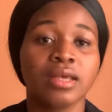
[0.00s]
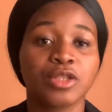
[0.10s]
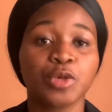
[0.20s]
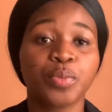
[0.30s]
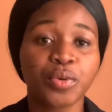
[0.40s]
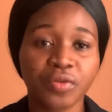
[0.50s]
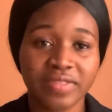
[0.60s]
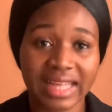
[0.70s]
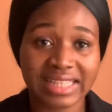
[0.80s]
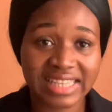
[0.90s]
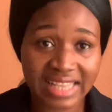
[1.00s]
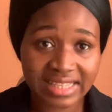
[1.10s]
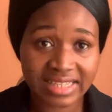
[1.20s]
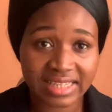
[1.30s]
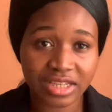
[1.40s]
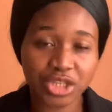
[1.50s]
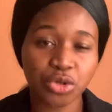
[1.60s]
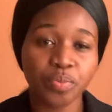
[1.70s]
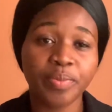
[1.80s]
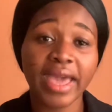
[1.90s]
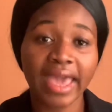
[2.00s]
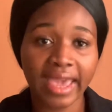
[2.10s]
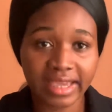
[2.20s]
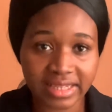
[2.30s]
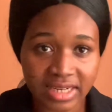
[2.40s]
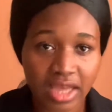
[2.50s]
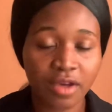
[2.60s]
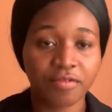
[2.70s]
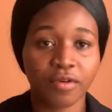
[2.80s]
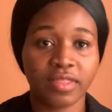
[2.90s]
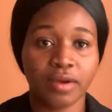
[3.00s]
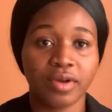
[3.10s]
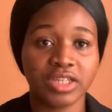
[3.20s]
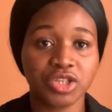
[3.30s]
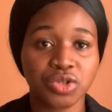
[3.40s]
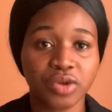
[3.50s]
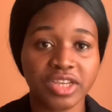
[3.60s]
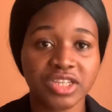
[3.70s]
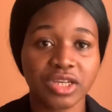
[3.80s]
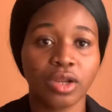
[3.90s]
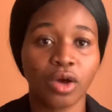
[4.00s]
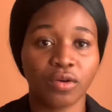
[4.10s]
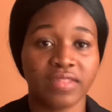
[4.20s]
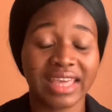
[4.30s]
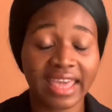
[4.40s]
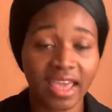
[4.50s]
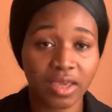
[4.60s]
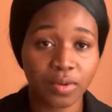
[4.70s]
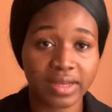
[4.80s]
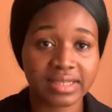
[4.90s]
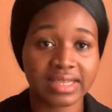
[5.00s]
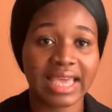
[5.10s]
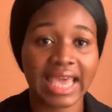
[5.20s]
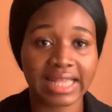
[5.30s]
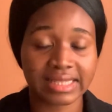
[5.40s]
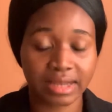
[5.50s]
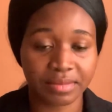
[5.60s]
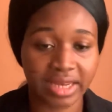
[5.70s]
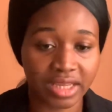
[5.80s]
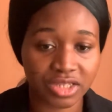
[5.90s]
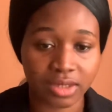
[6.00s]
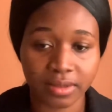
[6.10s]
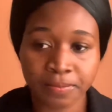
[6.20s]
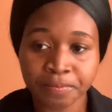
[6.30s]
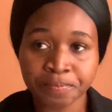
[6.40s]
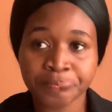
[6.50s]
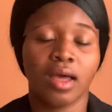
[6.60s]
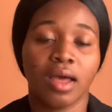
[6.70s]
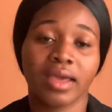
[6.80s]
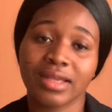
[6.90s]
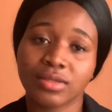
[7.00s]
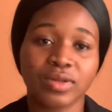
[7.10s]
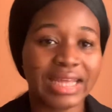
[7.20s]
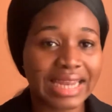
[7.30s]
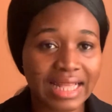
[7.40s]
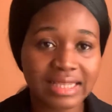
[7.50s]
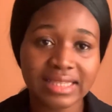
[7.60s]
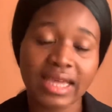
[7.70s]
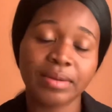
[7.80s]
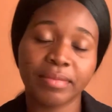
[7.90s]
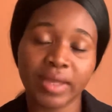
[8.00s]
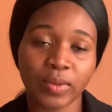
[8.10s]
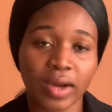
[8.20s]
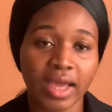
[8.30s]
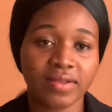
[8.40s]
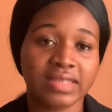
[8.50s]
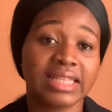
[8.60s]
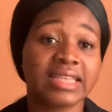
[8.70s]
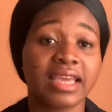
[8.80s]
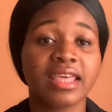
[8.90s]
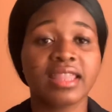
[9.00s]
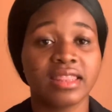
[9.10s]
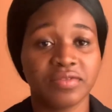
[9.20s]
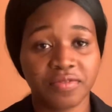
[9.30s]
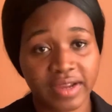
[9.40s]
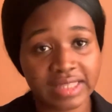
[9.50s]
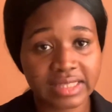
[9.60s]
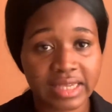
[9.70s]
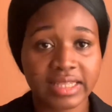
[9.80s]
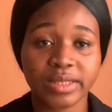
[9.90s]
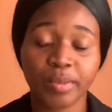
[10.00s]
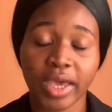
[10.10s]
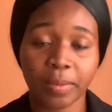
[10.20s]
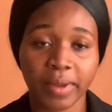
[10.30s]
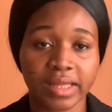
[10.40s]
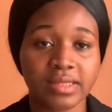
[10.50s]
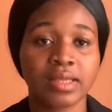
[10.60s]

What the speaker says: to prove that yes, indeed, you paid for the registration of the KNUST examination. Okay, so the nurses and midwives, they take different test papers.